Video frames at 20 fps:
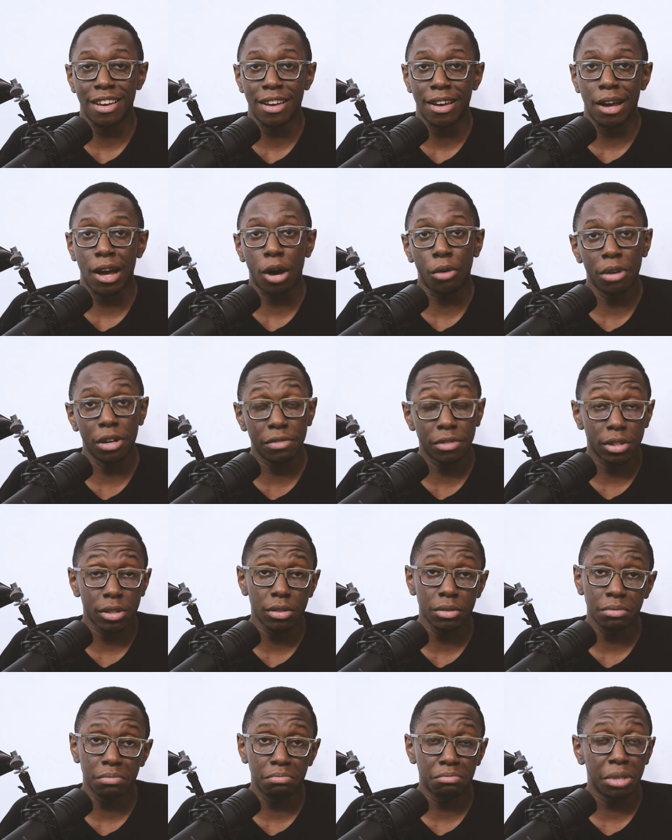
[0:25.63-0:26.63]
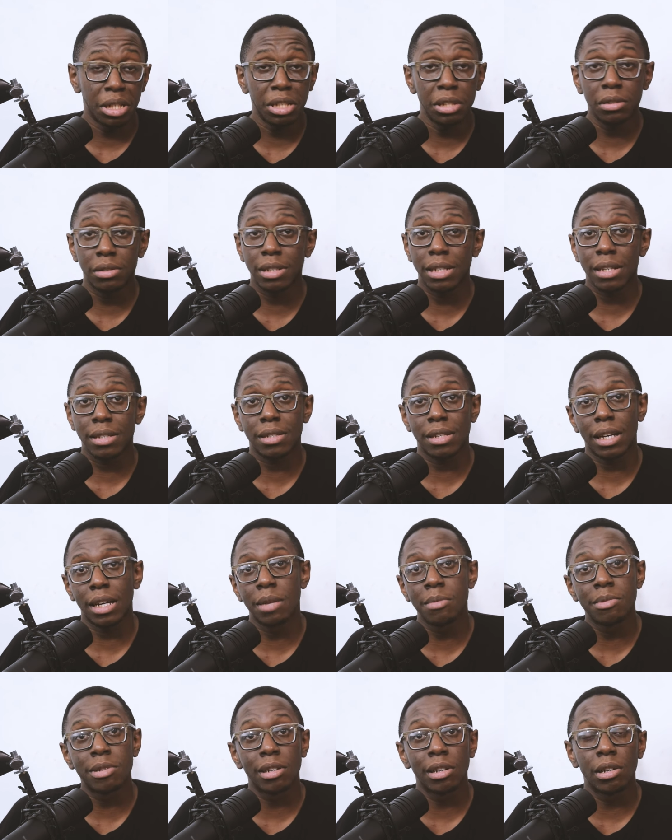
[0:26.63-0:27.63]
However, when you take
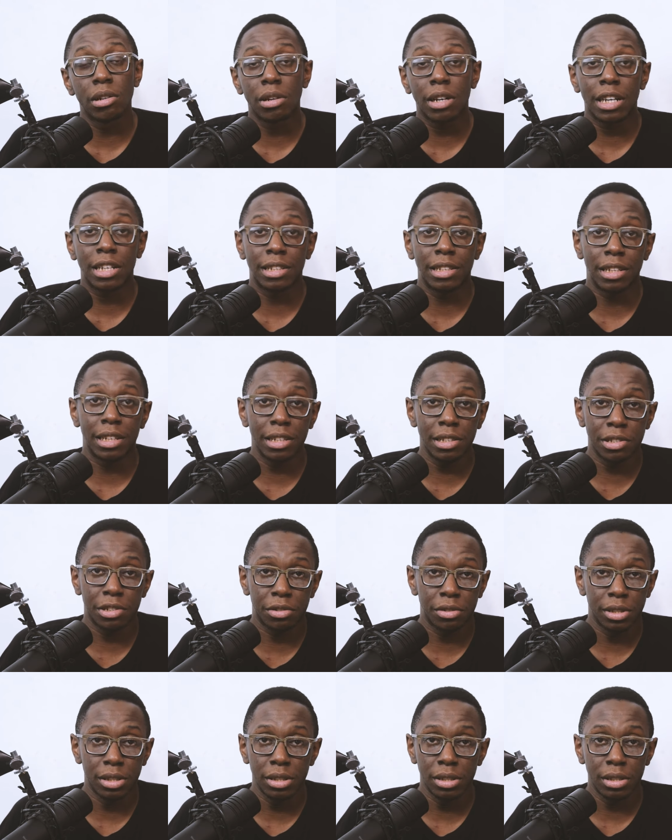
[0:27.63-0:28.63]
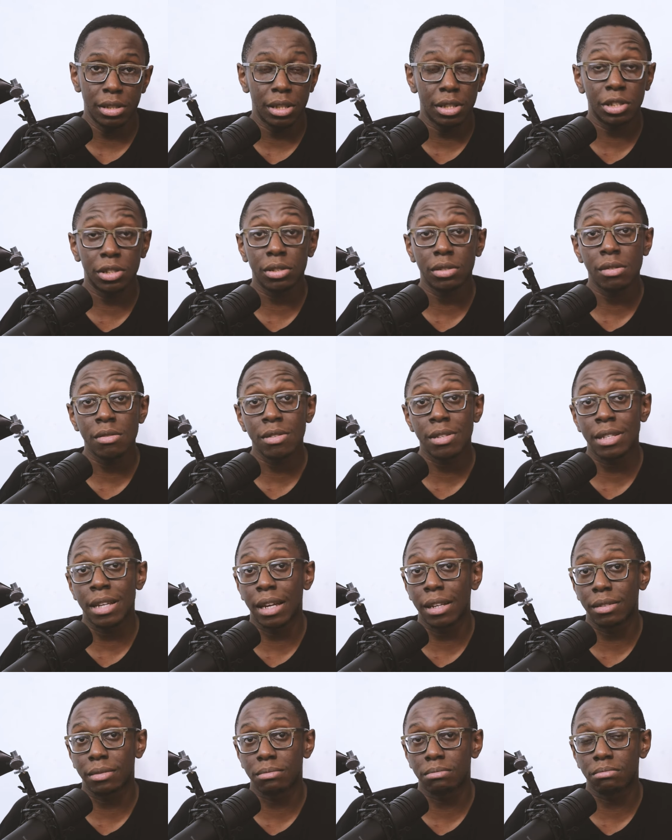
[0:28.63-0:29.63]
time to look at the history, it shows
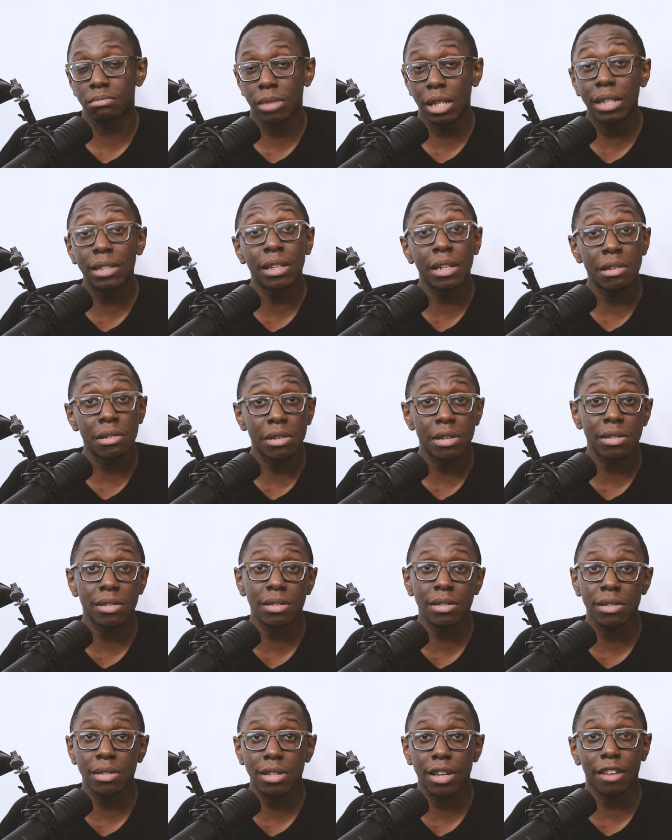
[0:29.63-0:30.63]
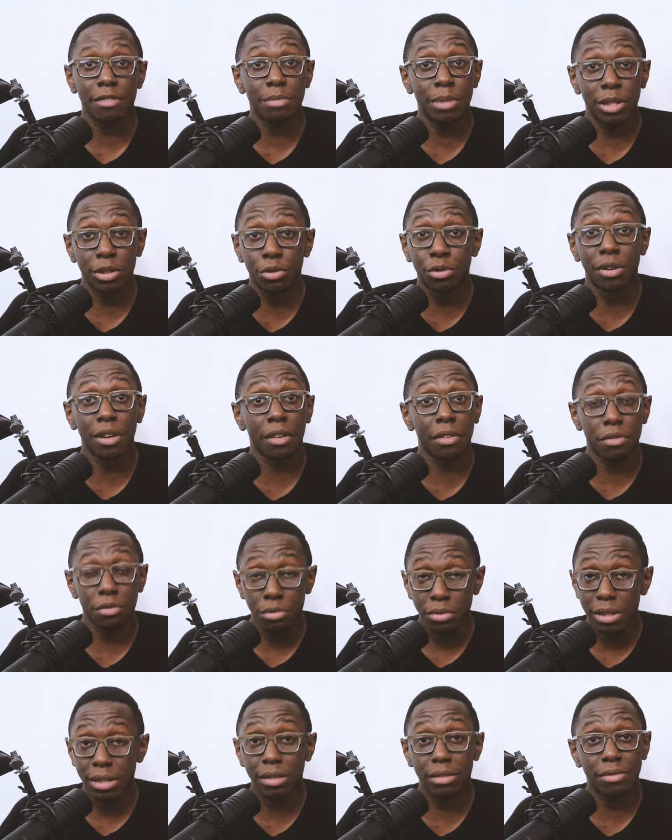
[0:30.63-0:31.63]
that Linden nurses have been going
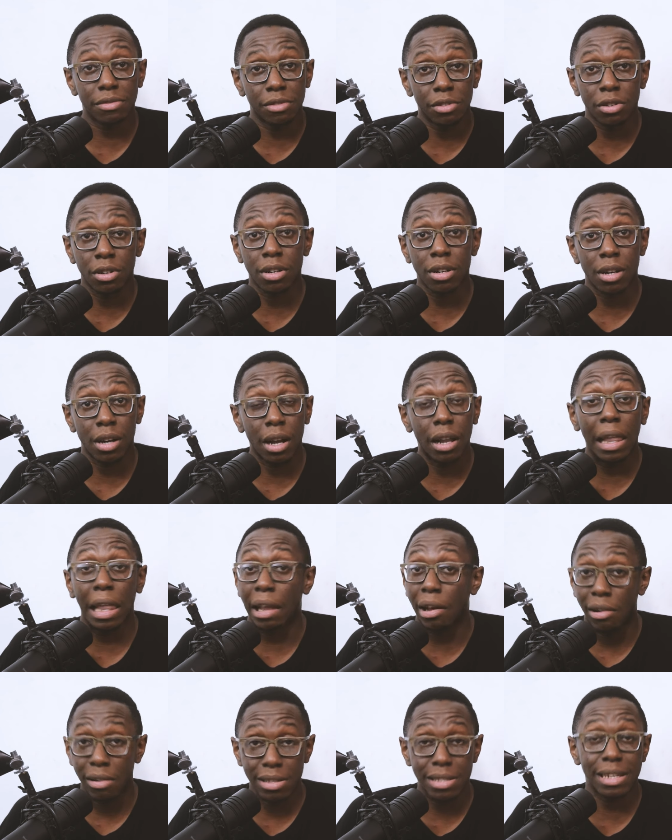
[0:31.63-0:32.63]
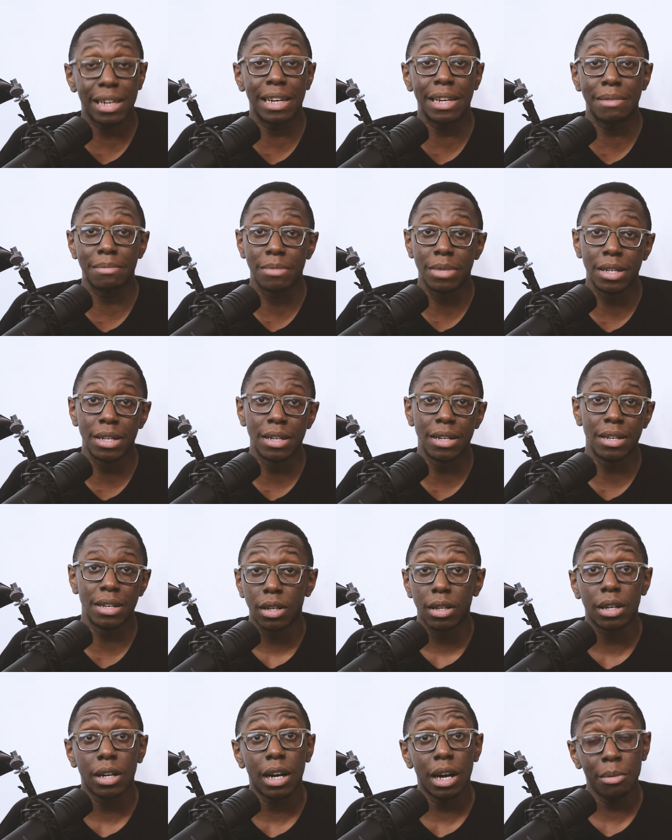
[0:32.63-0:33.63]
through it for a long time.
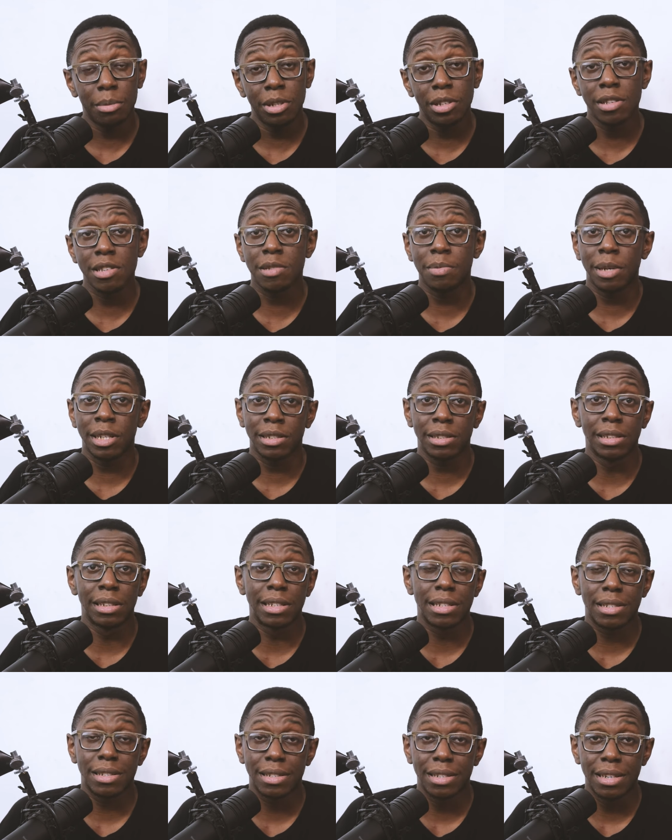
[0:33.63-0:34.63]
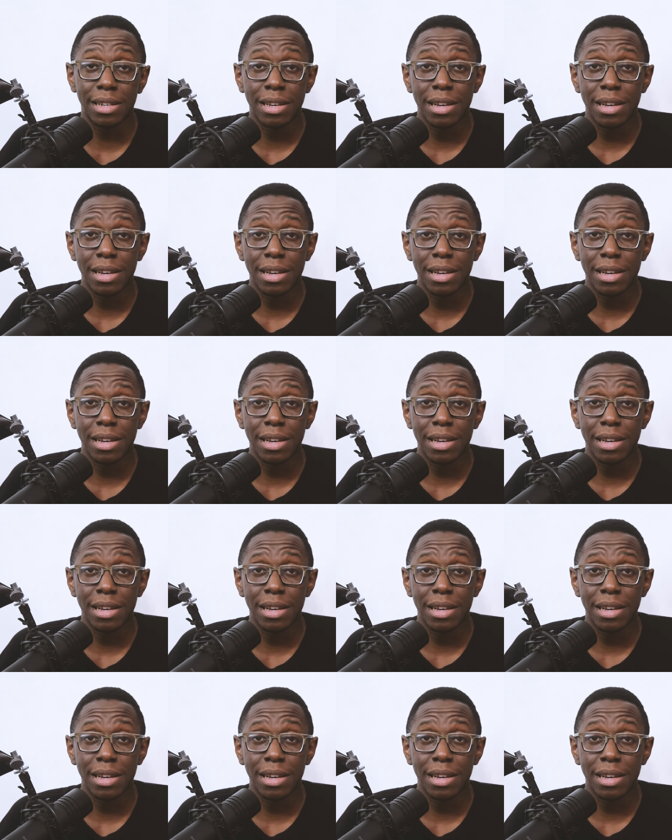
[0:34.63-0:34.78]
I'm the unspecialist.